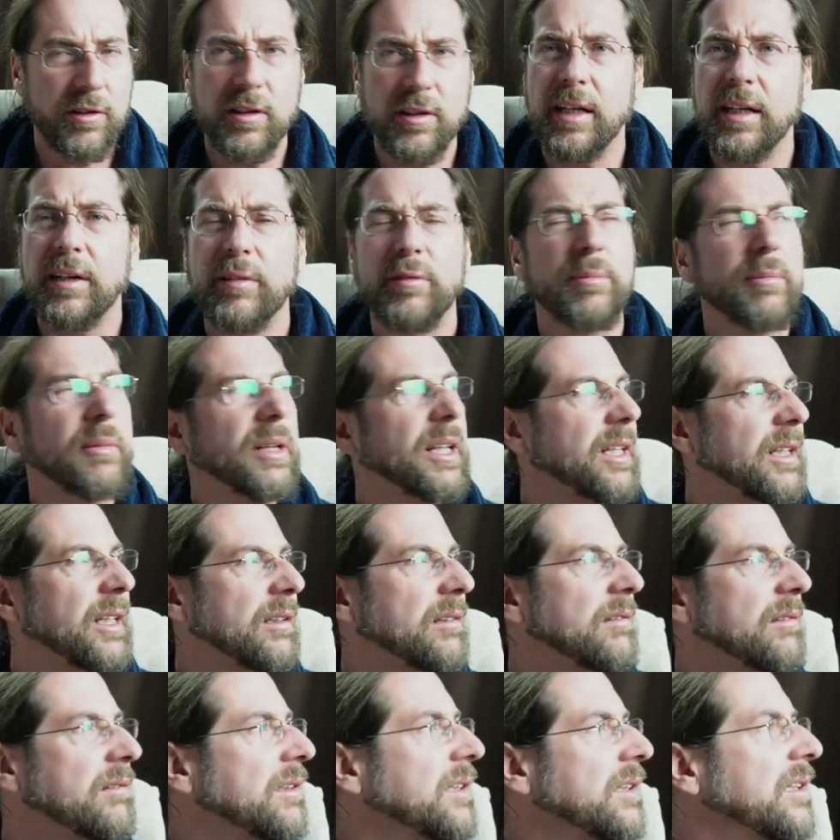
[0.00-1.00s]
I have
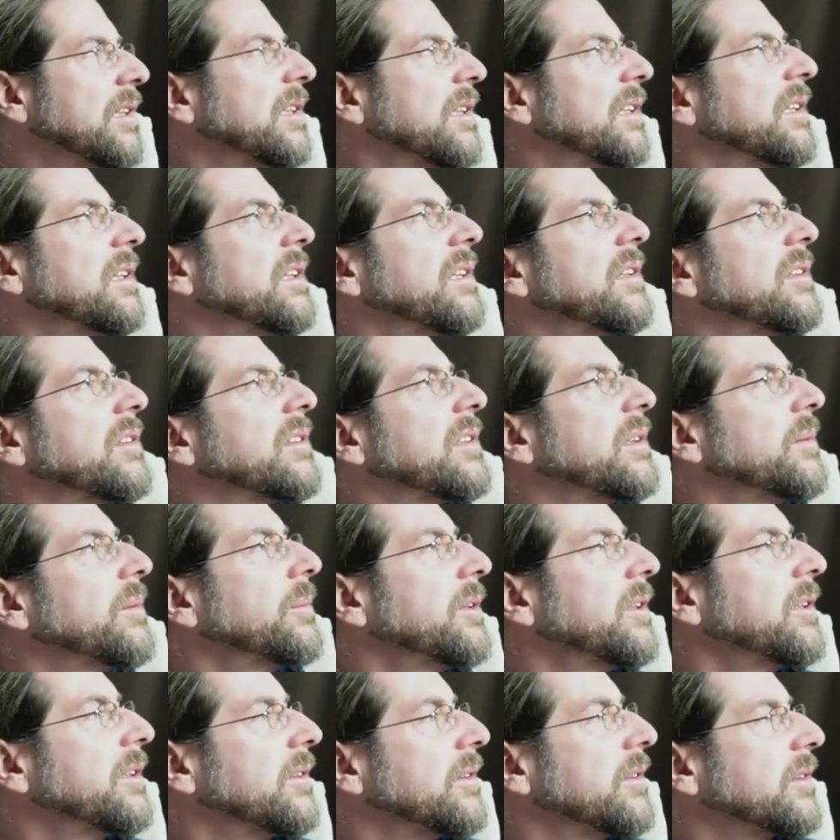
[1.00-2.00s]
mine
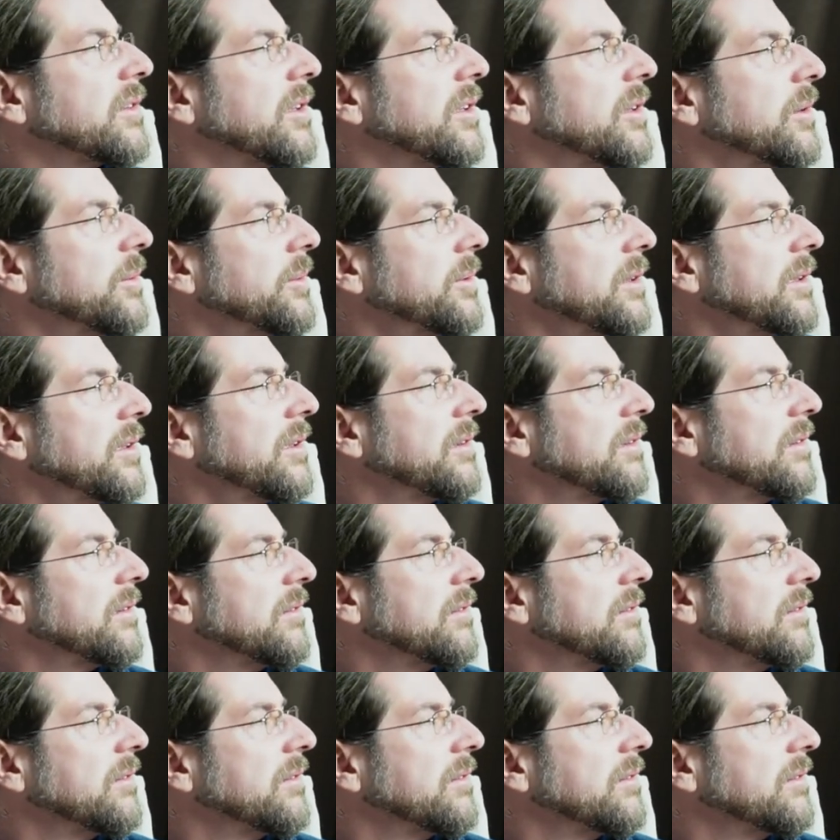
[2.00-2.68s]
somewhere in October,